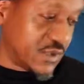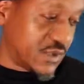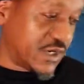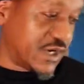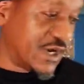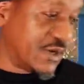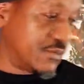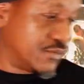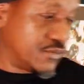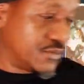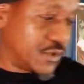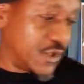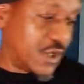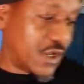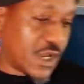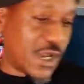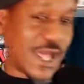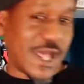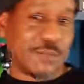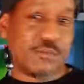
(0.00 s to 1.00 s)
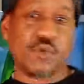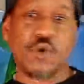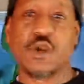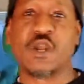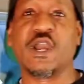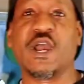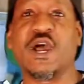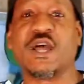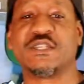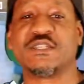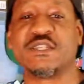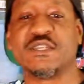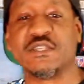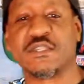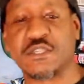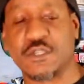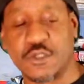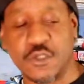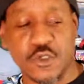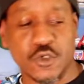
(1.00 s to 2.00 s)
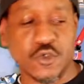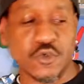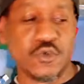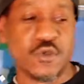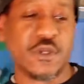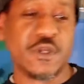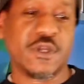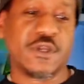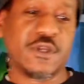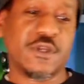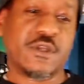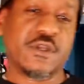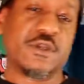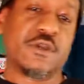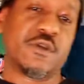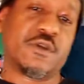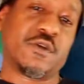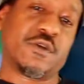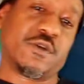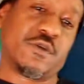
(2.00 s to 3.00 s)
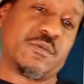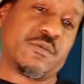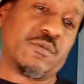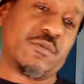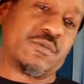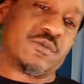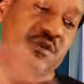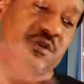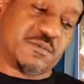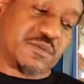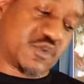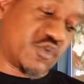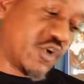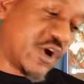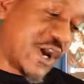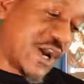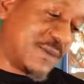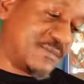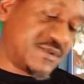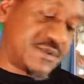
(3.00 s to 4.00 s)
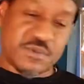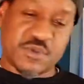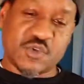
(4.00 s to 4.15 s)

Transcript: I got a lot more content to do. Subscribe.